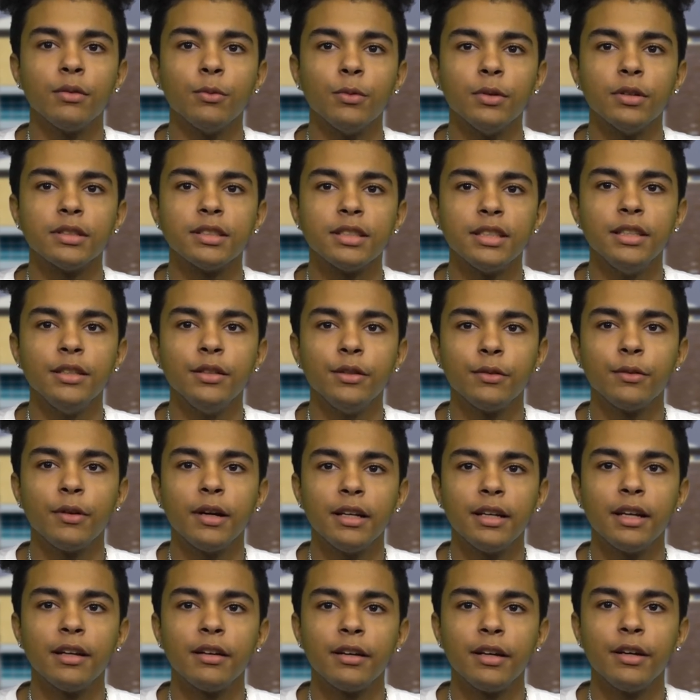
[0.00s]
We'll see you
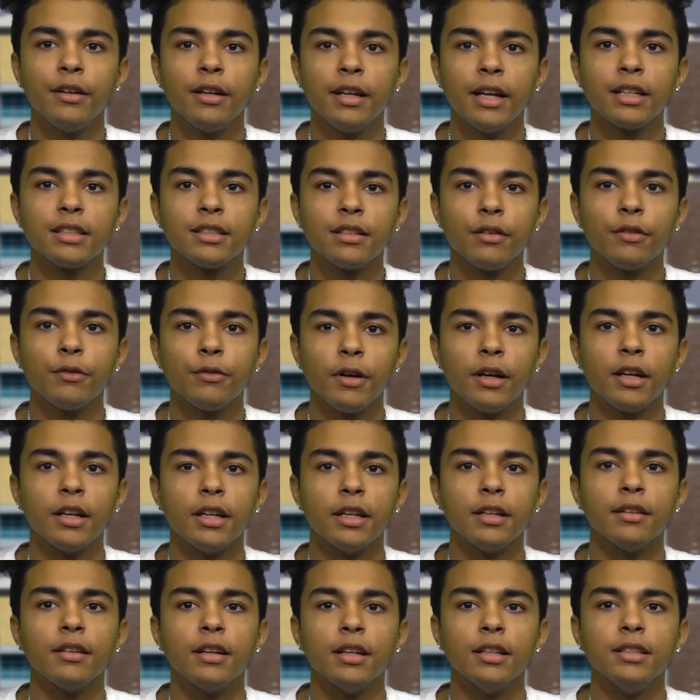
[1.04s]
right here next on
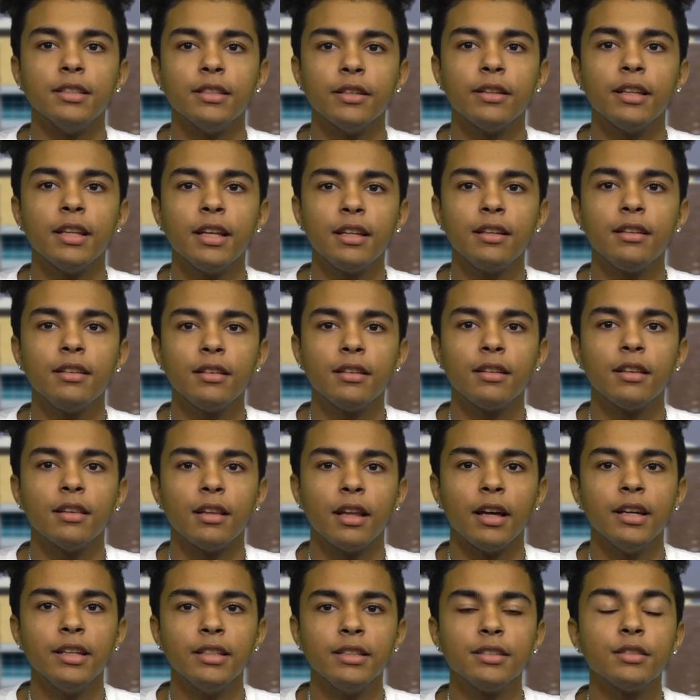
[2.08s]
Friday. Until then,
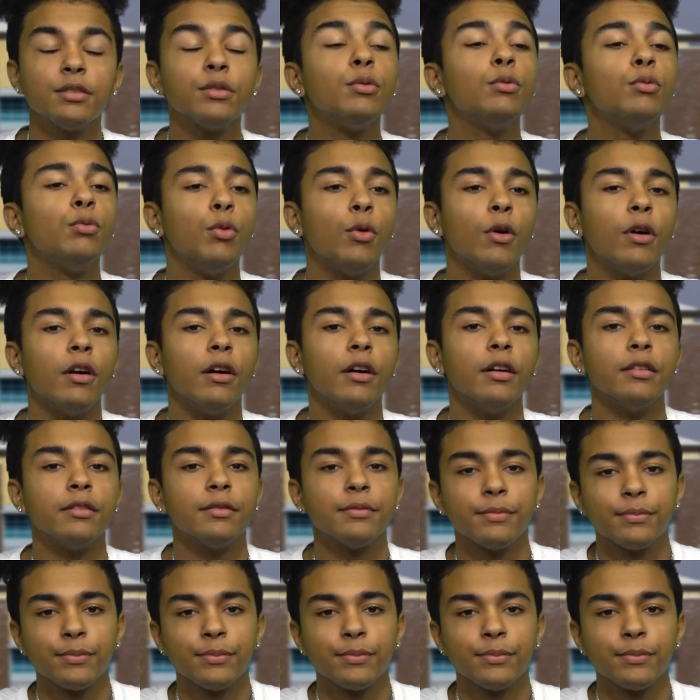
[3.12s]
Lions, roar on.